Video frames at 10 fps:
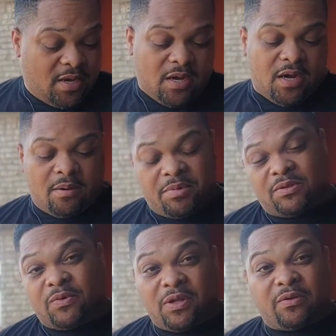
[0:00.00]

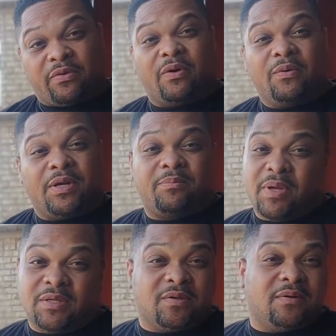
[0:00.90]
But when you throw it,
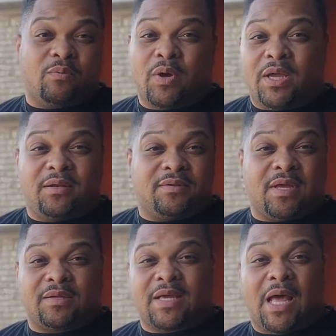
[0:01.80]
depends on the weight and
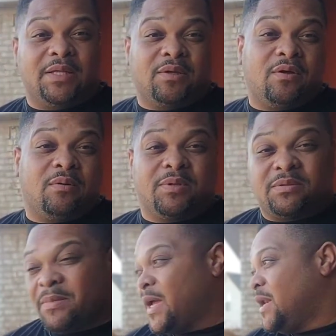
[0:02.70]
size of the hook,
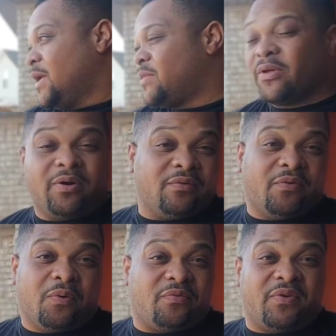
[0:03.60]
but you might get 30,
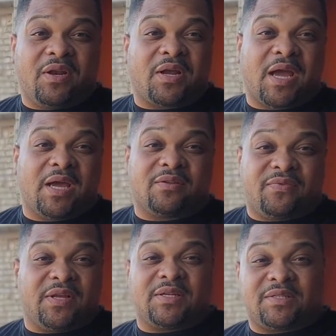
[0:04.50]
40 feet of cast,
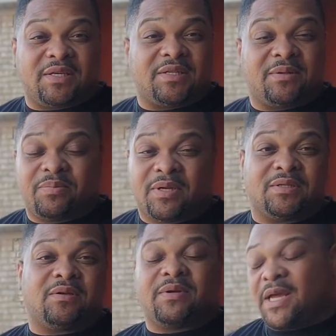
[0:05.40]
50, 60,
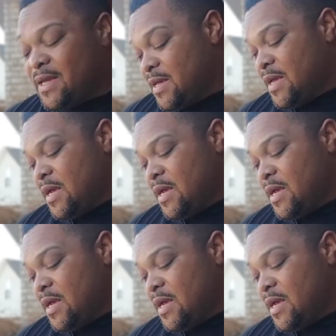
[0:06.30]
depends on that.